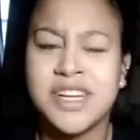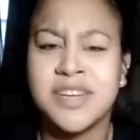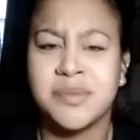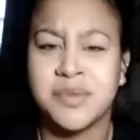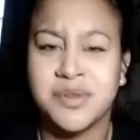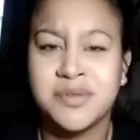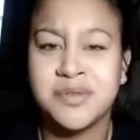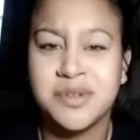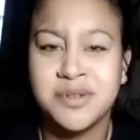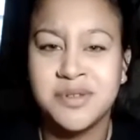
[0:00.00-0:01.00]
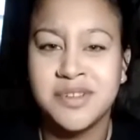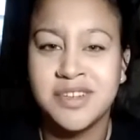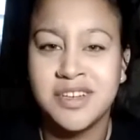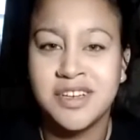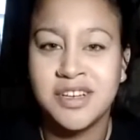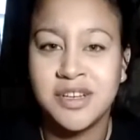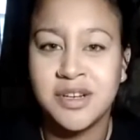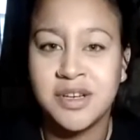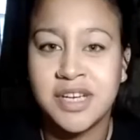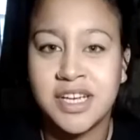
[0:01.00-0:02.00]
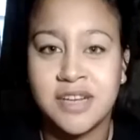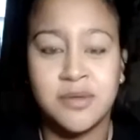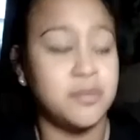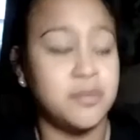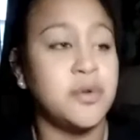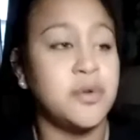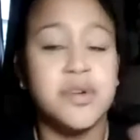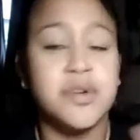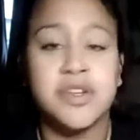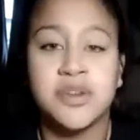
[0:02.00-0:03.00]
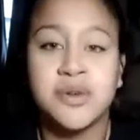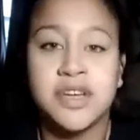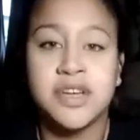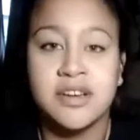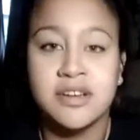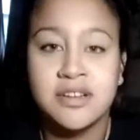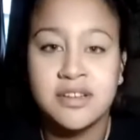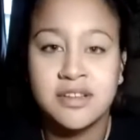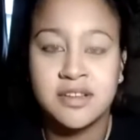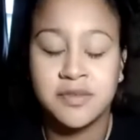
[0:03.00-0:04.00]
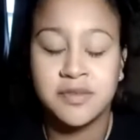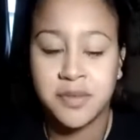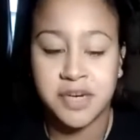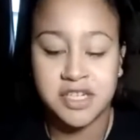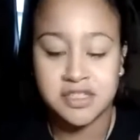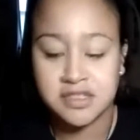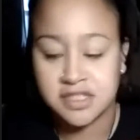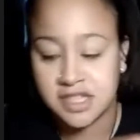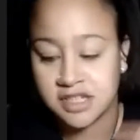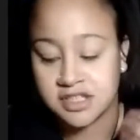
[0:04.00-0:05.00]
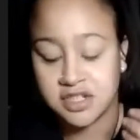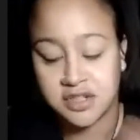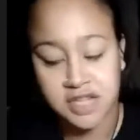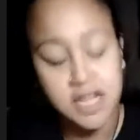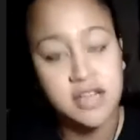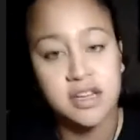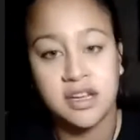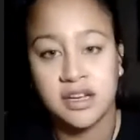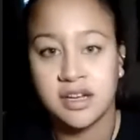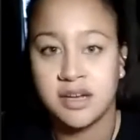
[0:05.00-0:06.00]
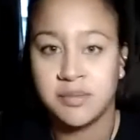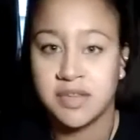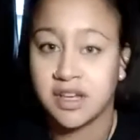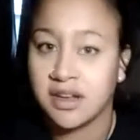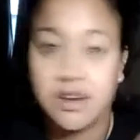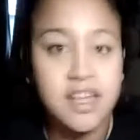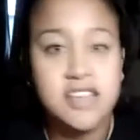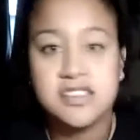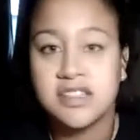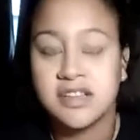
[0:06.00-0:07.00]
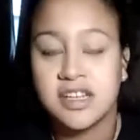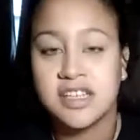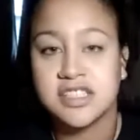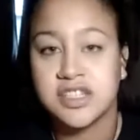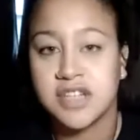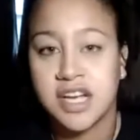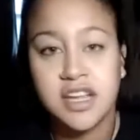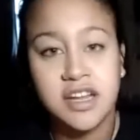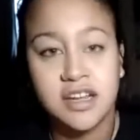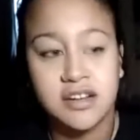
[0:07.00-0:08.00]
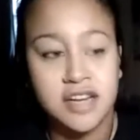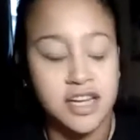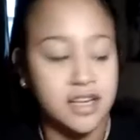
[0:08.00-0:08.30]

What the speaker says: beautiful, you know, and what we're doing, the vibrations that it's creating, the connection that it's creating, like,